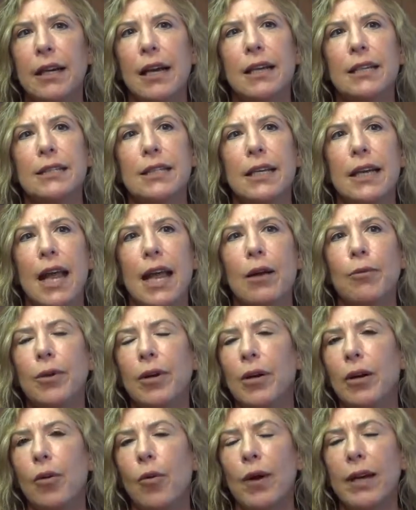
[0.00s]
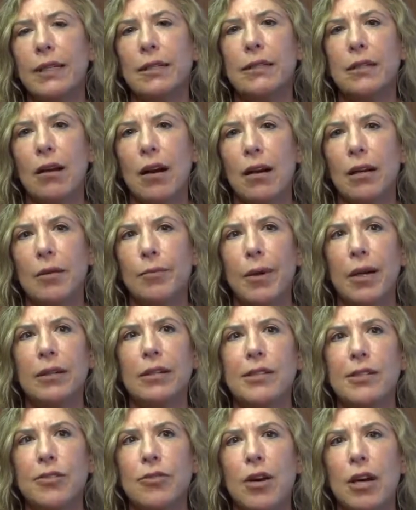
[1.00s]
Today we are going to talk about
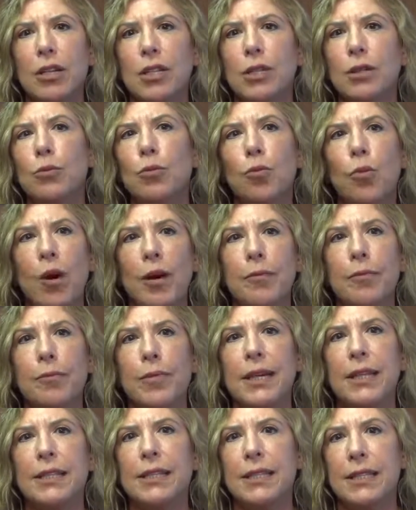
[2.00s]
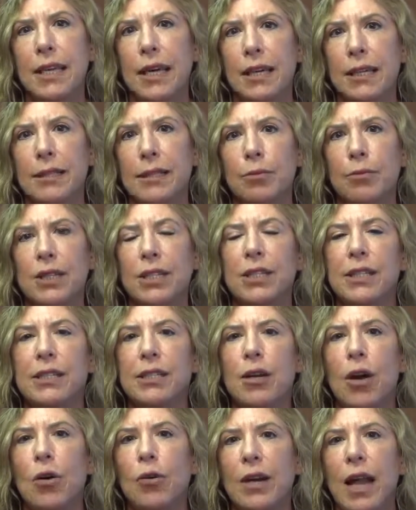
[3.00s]
Instruction 1B6, which is
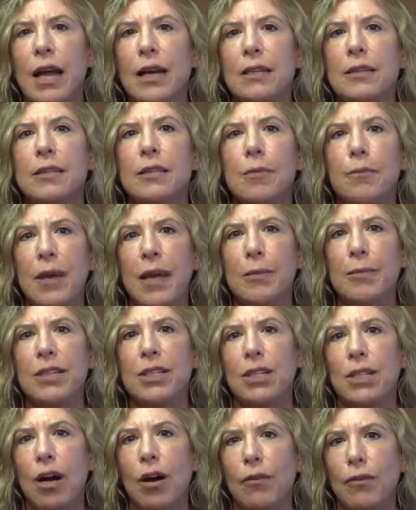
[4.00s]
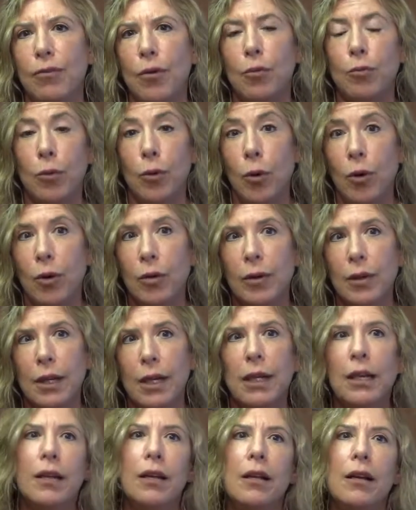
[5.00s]
known as the baby shelf rule.
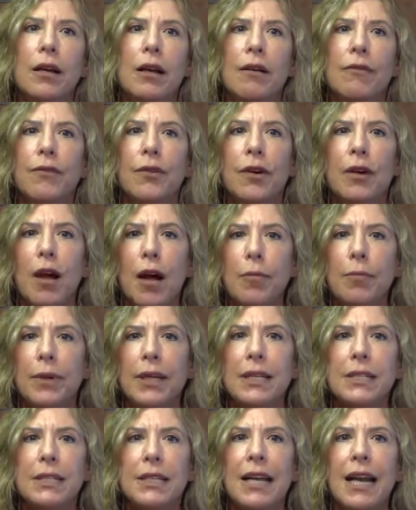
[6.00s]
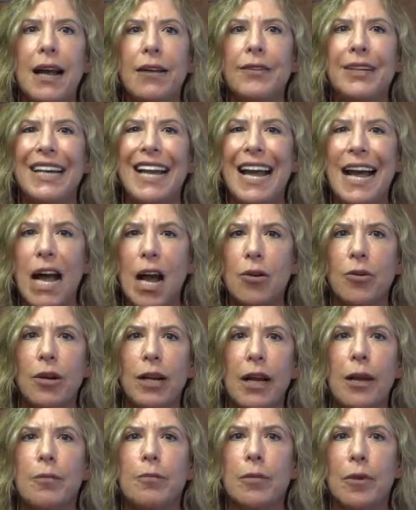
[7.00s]
For companies that have an
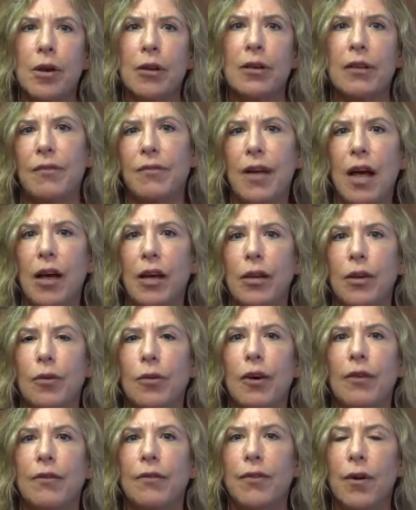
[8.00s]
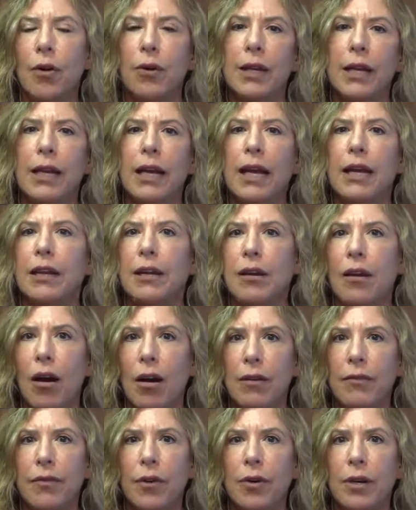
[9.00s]
aggregate market value of voting and
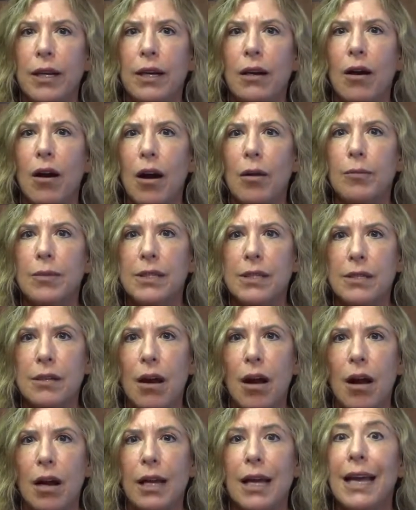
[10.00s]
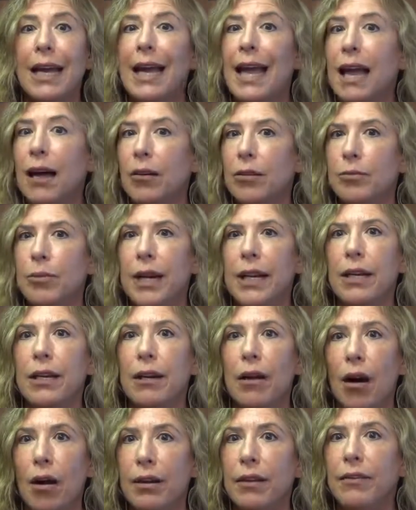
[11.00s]
non-voting common stock held by
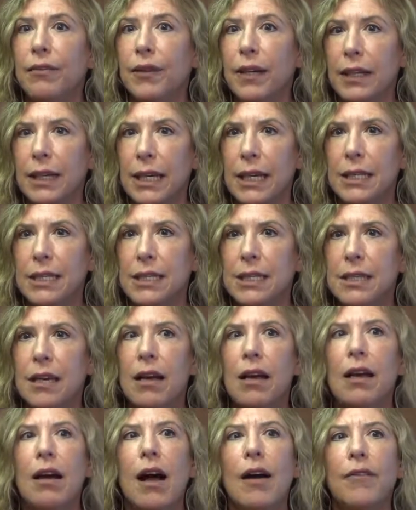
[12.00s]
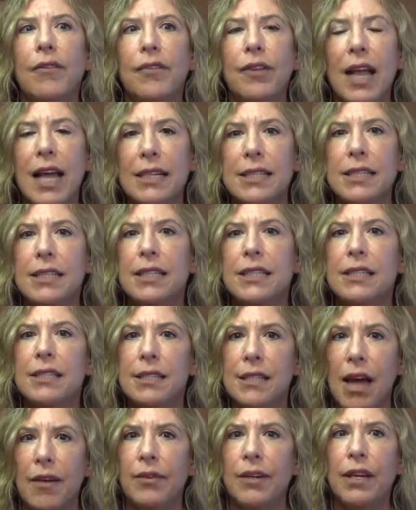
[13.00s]
non-affiliates of less than
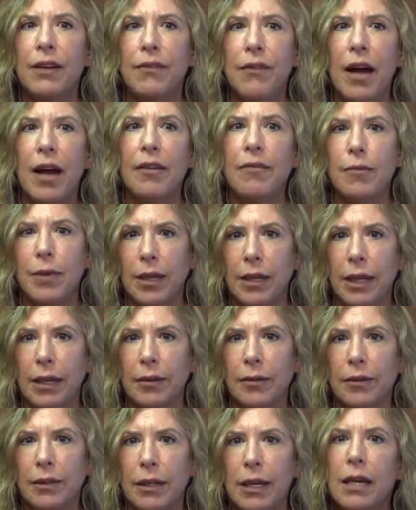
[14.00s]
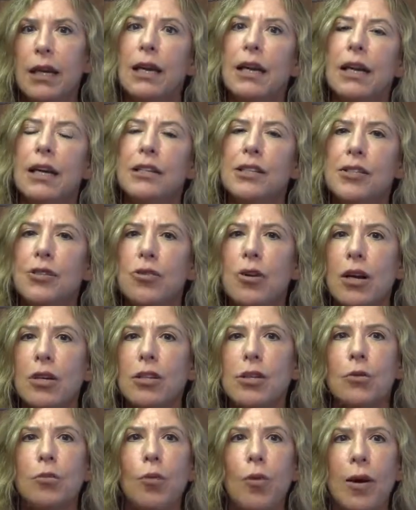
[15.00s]
$75 million,
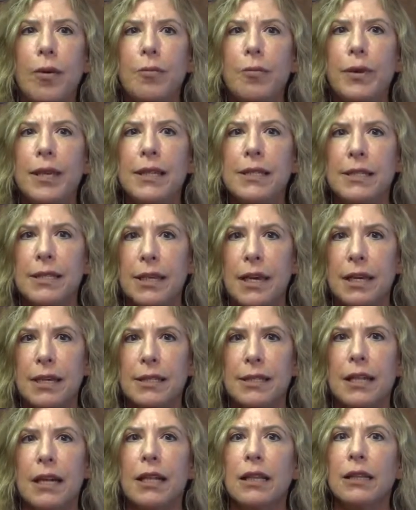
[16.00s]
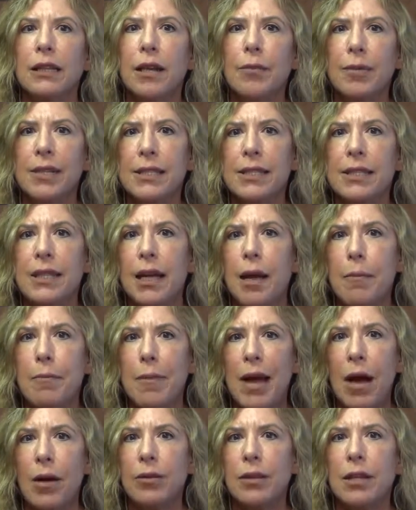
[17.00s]
Instruction 1B6 limits the
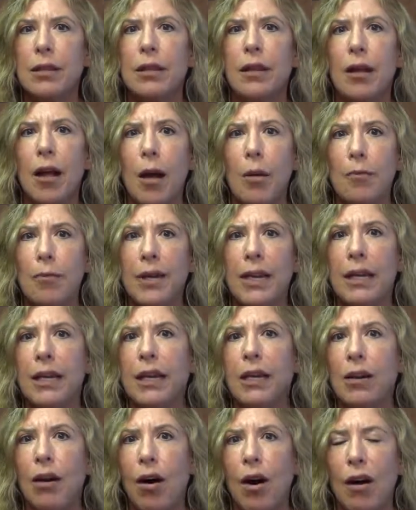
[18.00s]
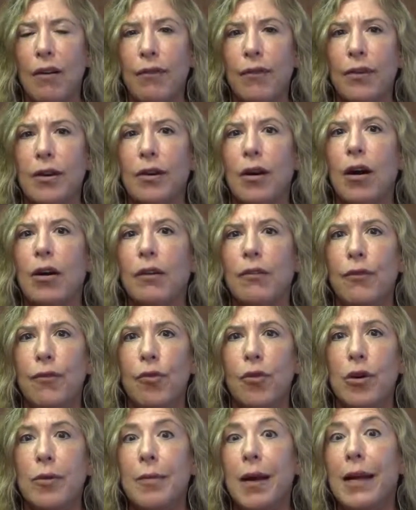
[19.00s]
amount that the company can offer on a
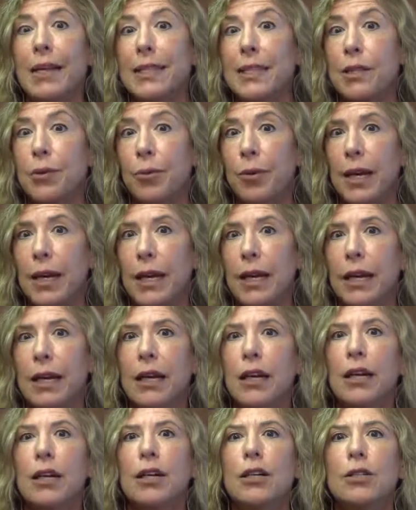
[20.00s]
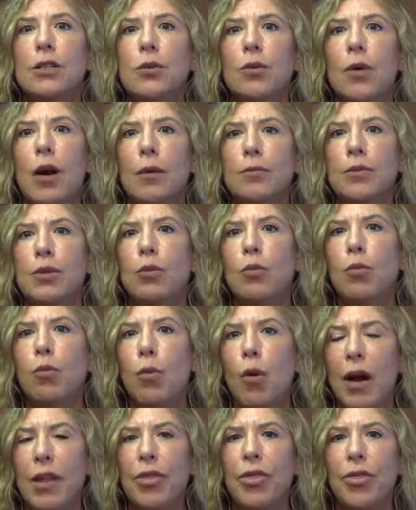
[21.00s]
Form S-3 to up to
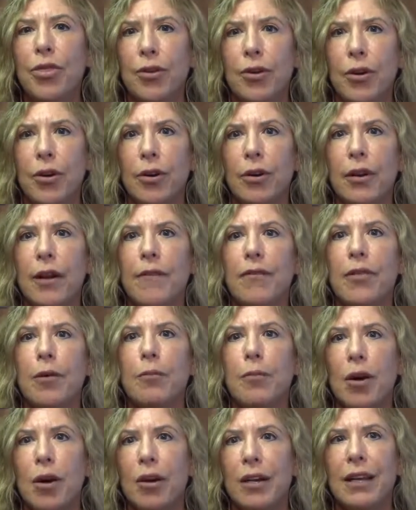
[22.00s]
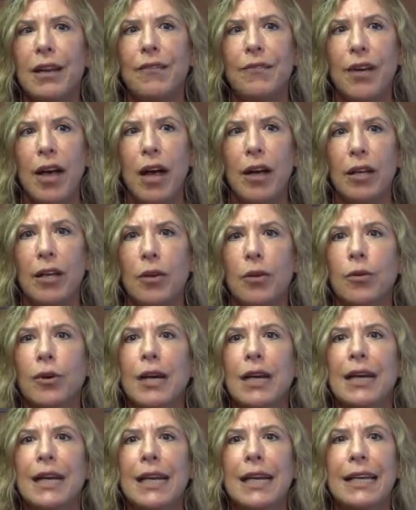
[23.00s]
1/3 of the market value
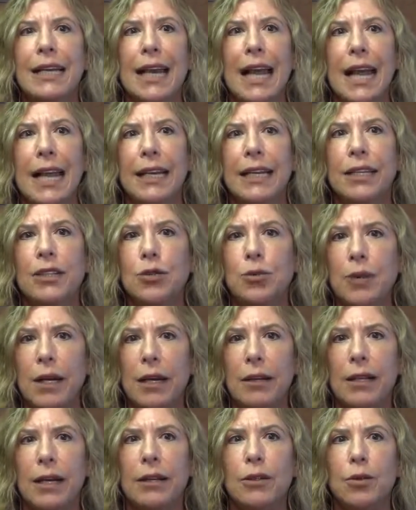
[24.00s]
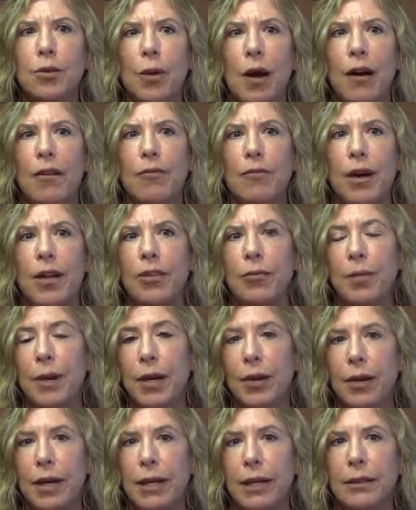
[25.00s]
in any trailing 12-month
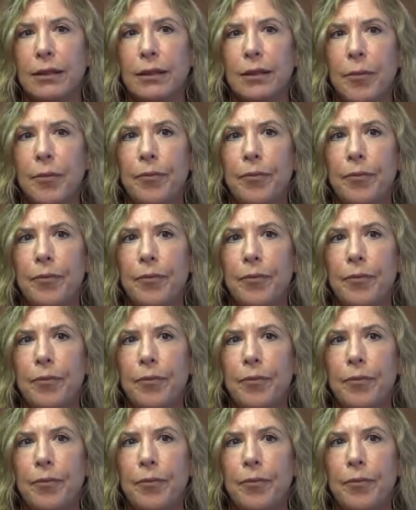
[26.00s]
period.